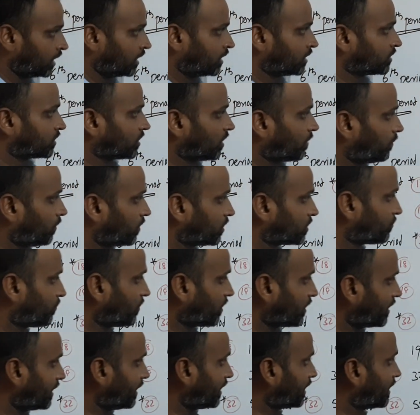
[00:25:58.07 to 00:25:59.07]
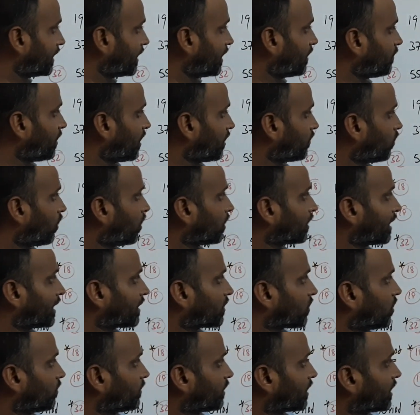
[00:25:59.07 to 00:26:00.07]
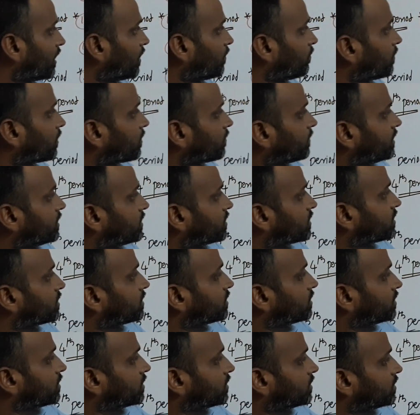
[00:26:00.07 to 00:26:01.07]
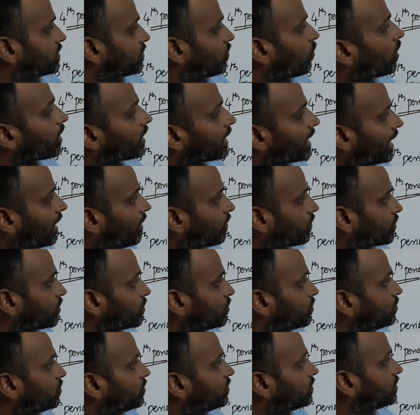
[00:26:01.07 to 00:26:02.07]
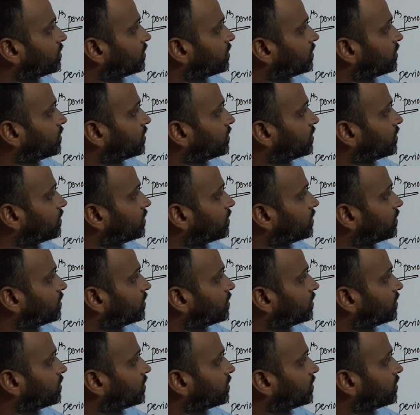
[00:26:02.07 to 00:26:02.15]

Suppose for yttrium I want atomic number, means what I have to do?